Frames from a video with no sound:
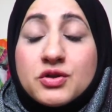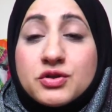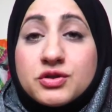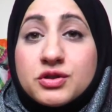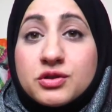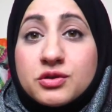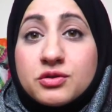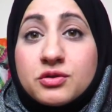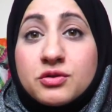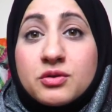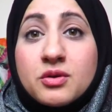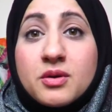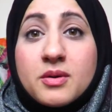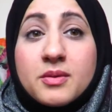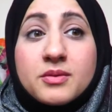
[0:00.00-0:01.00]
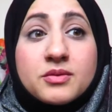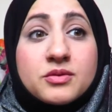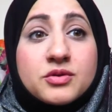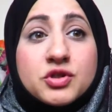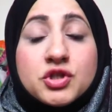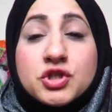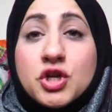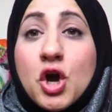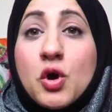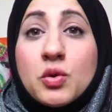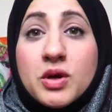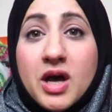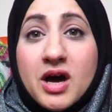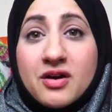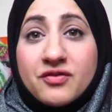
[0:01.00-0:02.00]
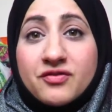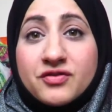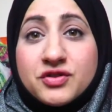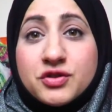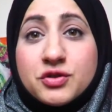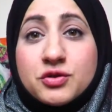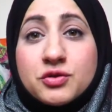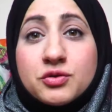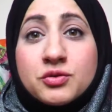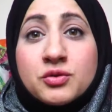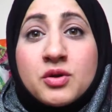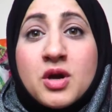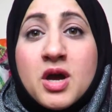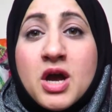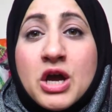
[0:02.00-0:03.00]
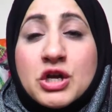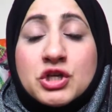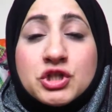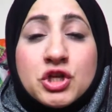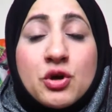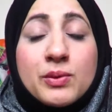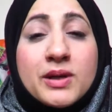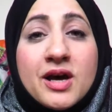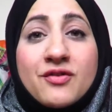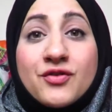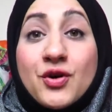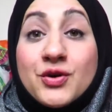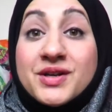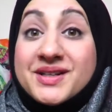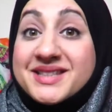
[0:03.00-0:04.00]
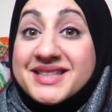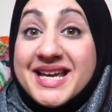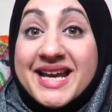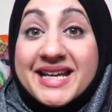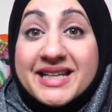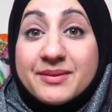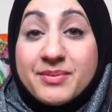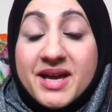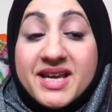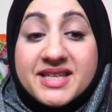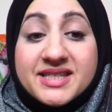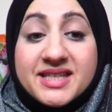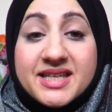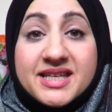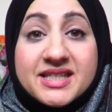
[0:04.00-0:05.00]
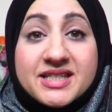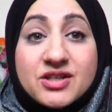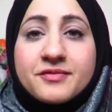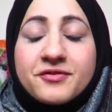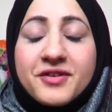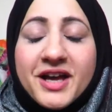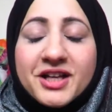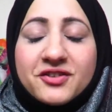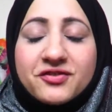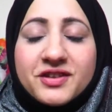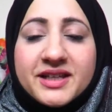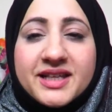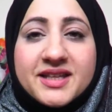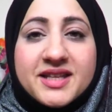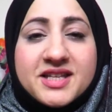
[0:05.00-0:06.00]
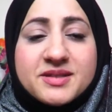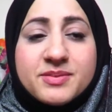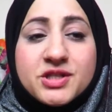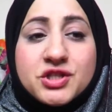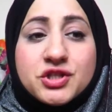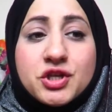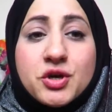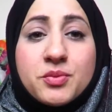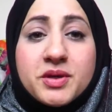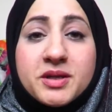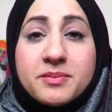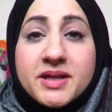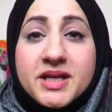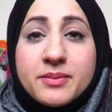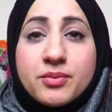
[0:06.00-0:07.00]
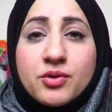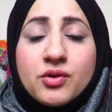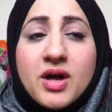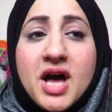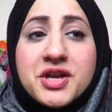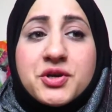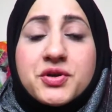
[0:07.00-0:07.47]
to show love on a daily basis. Thankfully there's been so many people, I